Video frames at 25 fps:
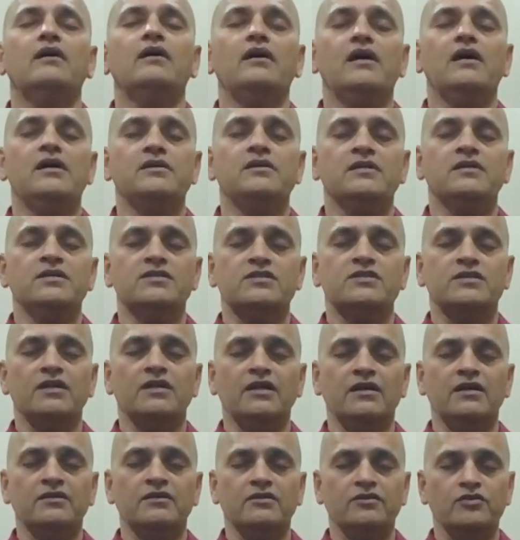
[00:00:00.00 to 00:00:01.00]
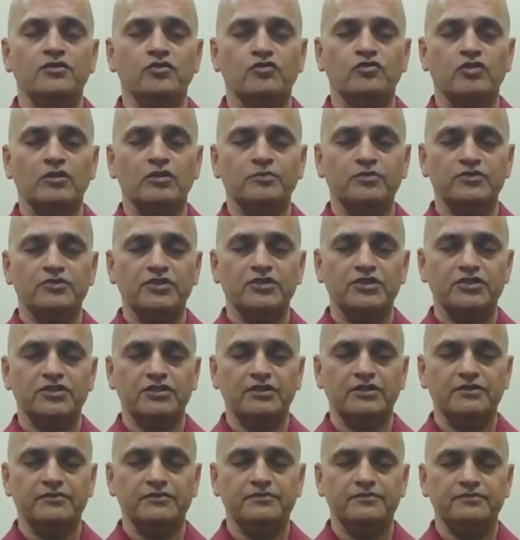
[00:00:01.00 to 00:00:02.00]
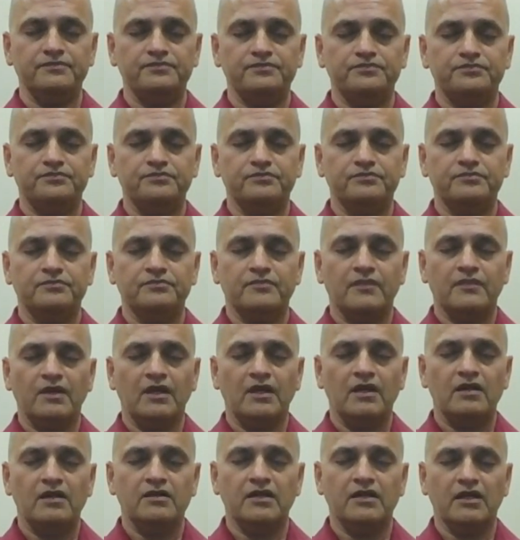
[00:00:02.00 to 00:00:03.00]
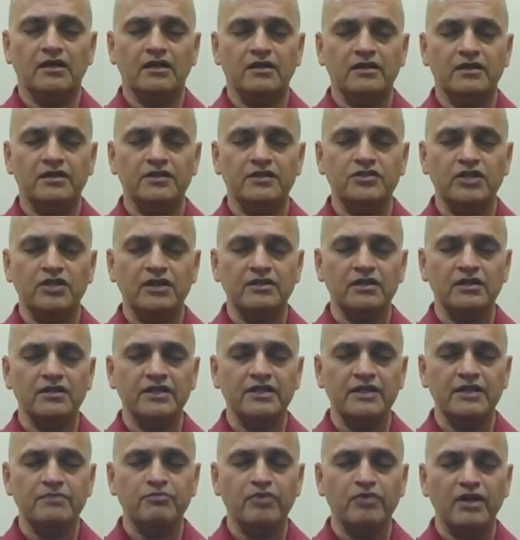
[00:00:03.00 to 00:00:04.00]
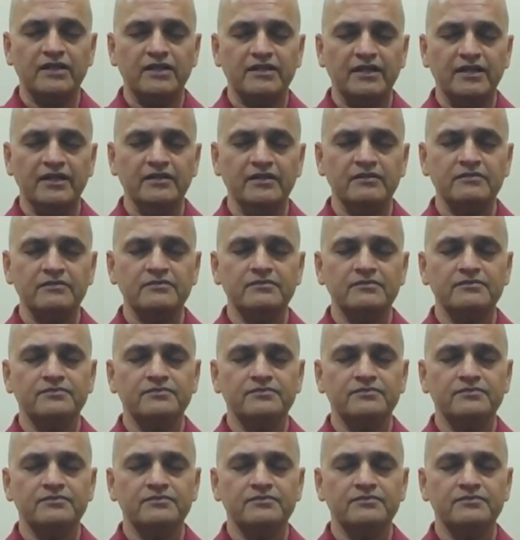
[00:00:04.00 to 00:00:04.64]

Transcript: and then stay in the neutral position. Take another gentle deep breath in